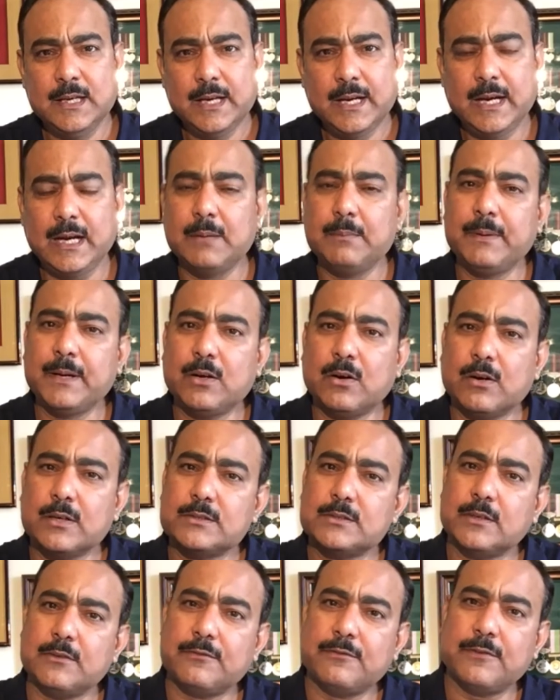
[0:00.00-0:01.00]
and
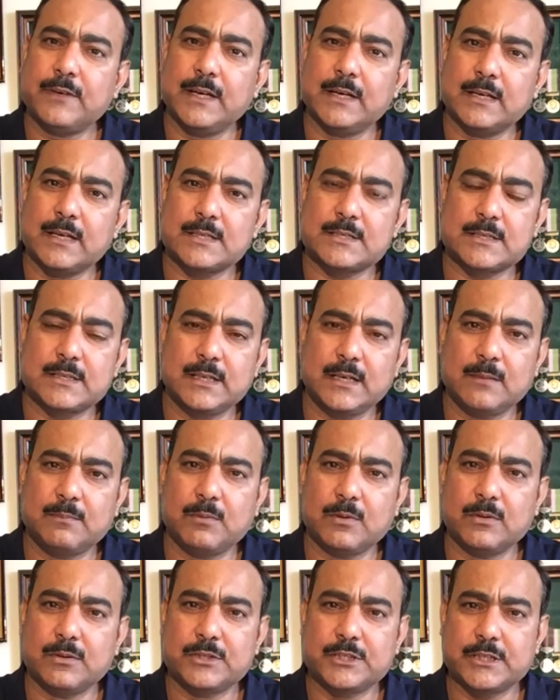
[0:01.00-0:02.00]
because of industrial
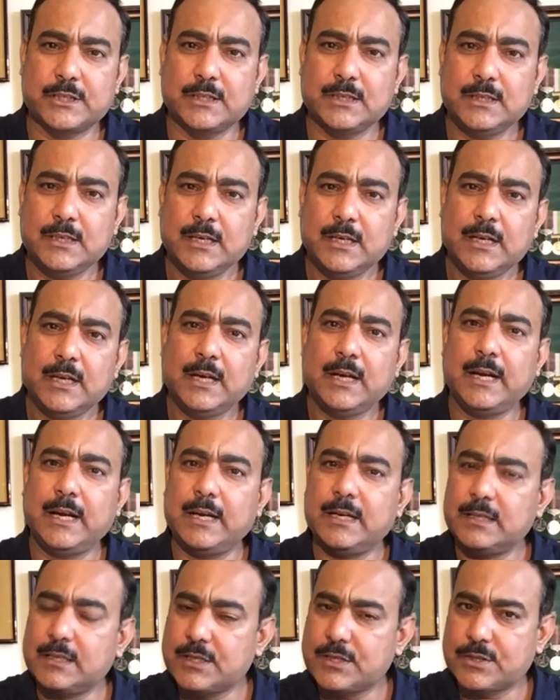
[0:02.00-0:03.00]
pollution
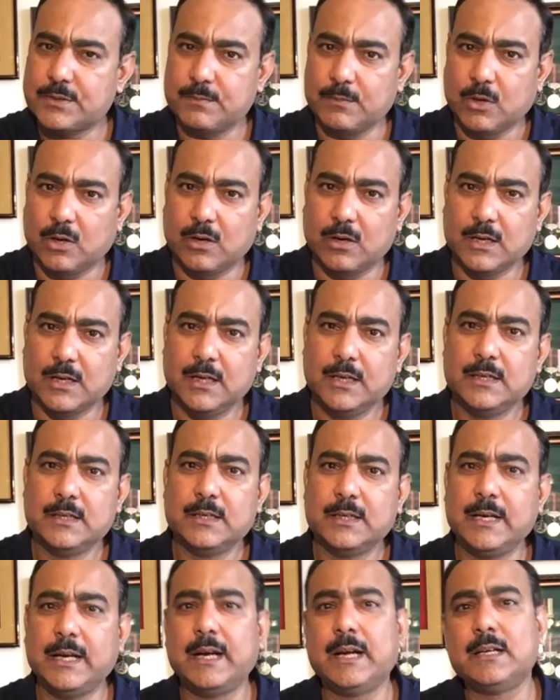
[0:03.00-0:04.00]
and the smog
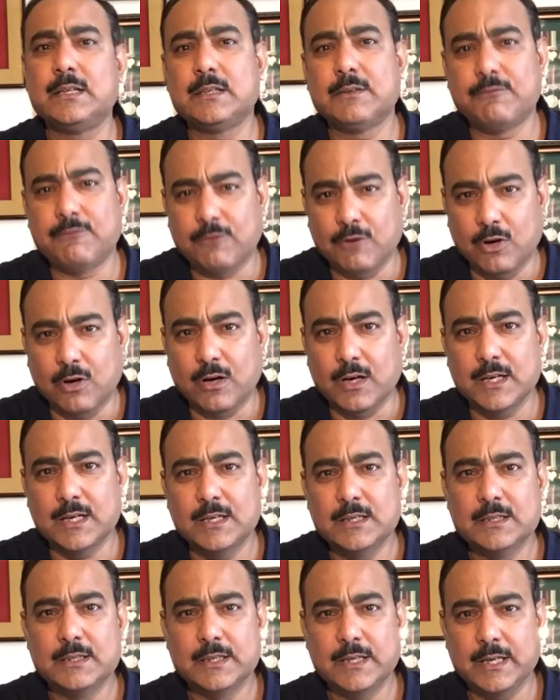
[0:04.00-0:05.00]
and the fog,
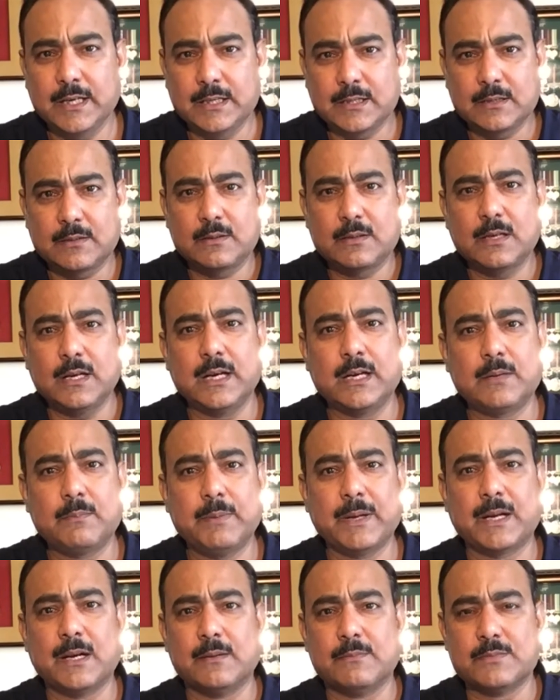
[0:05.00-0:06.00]
it
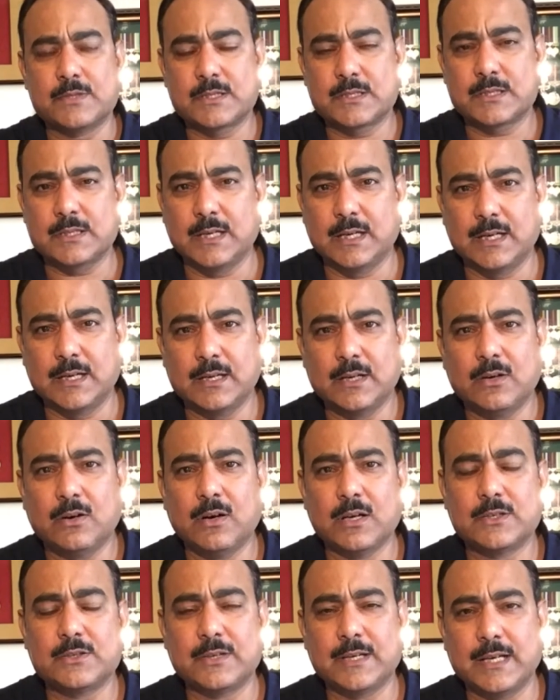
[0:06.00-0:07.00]
becomes
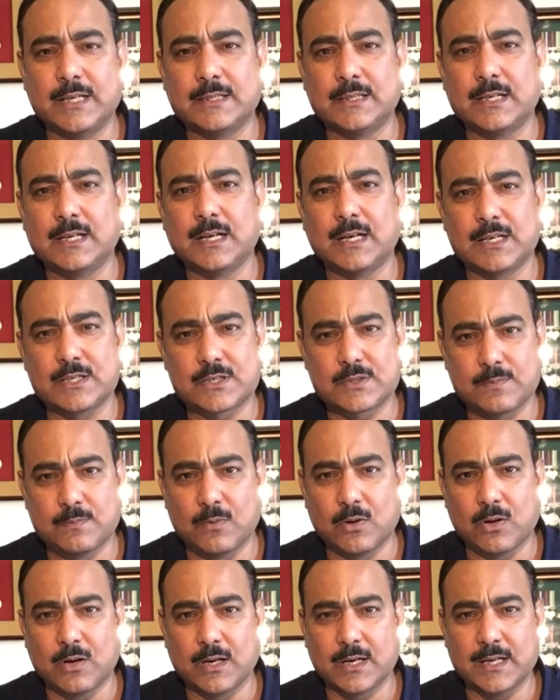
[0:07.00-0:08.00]
altogether a
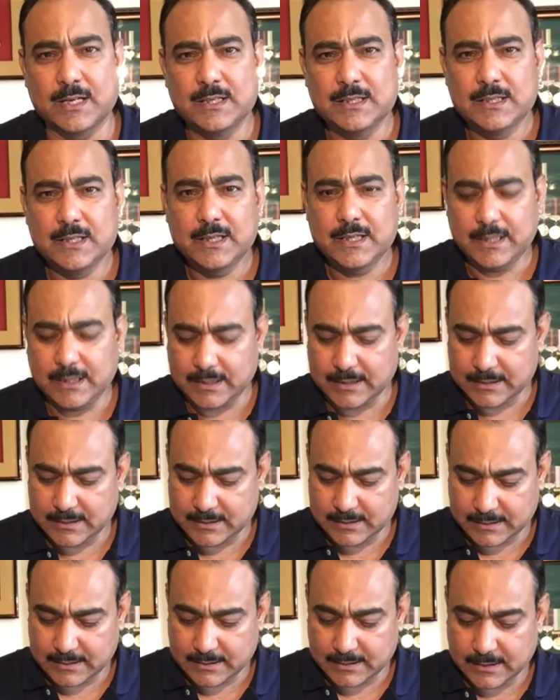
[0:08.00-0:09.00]
smog, and
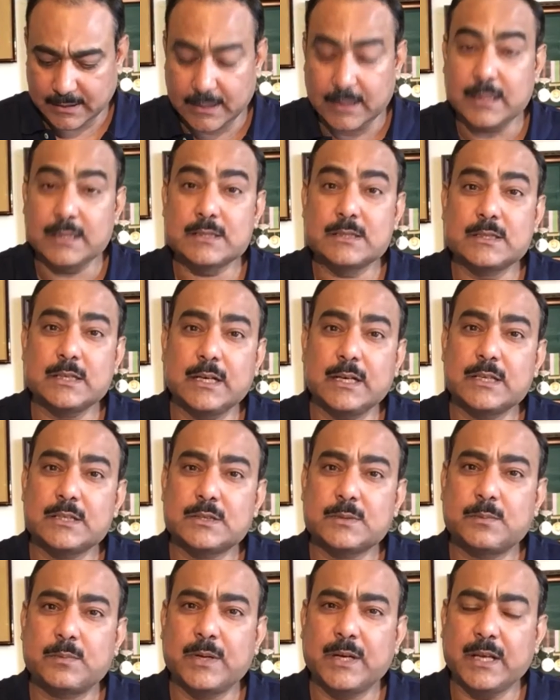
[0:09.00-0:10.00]
it
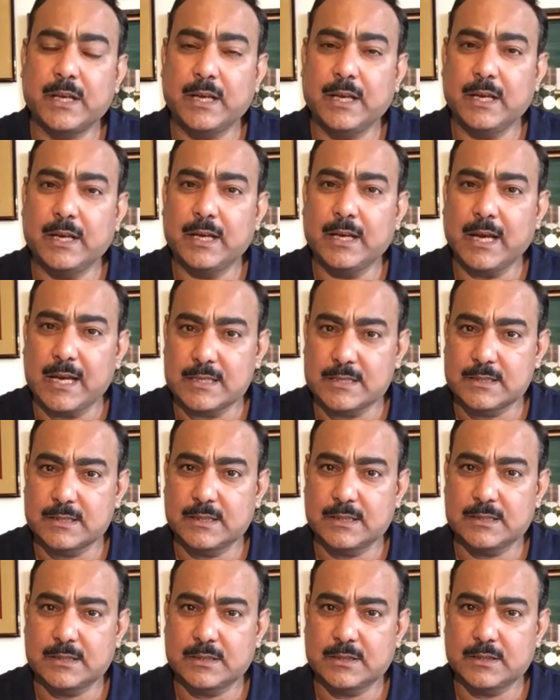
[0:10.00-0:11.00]
is pretty
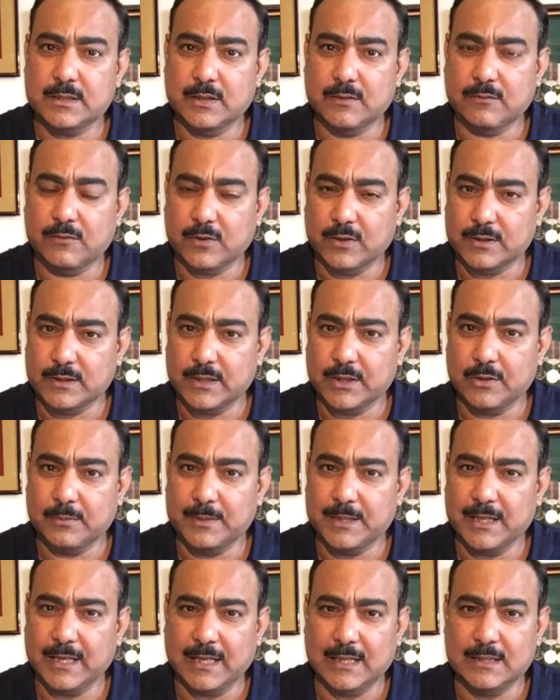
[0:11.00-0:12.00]
hazardous for the
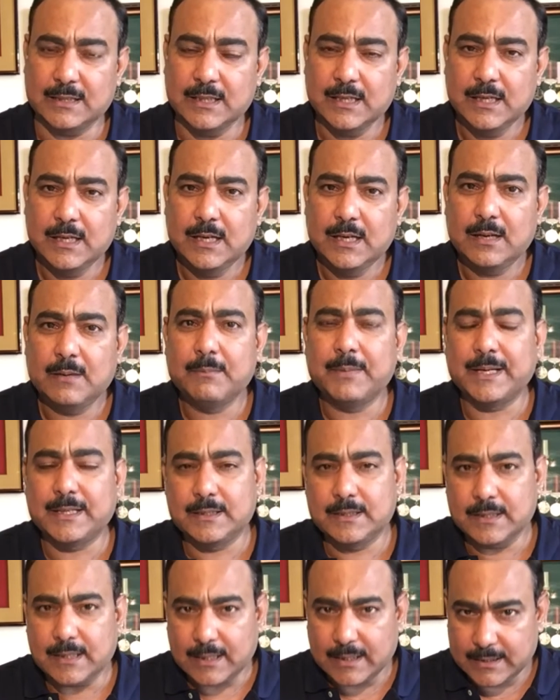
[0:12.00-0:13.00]
human health.
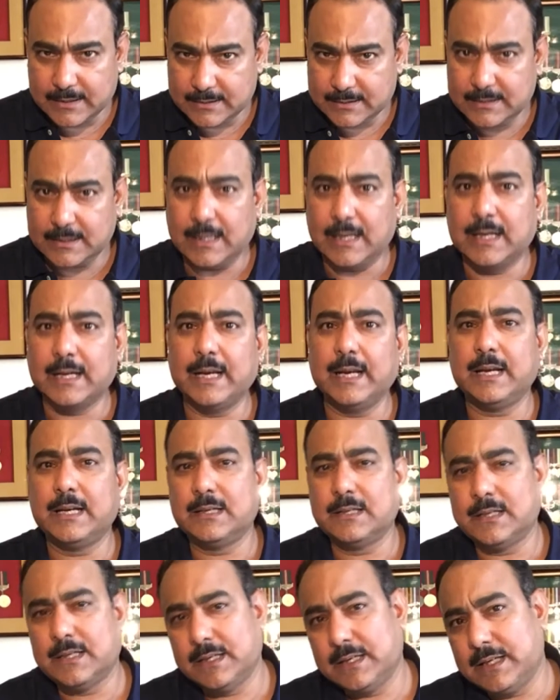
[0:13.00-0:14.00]
But
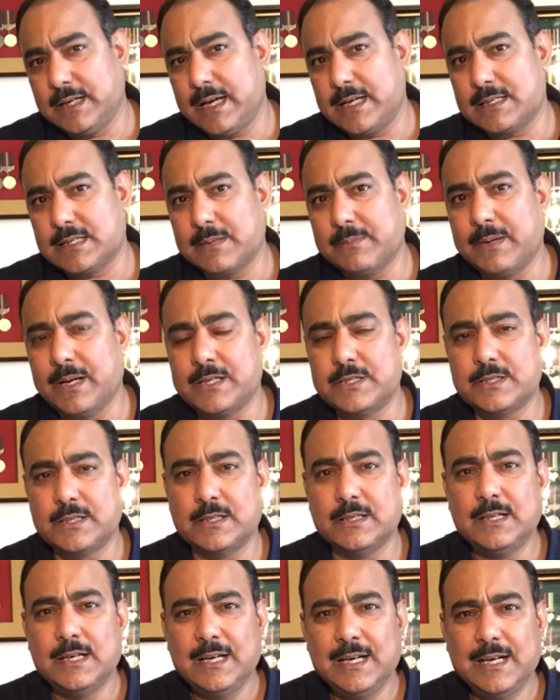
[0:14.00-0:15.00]
again, as I mentioned,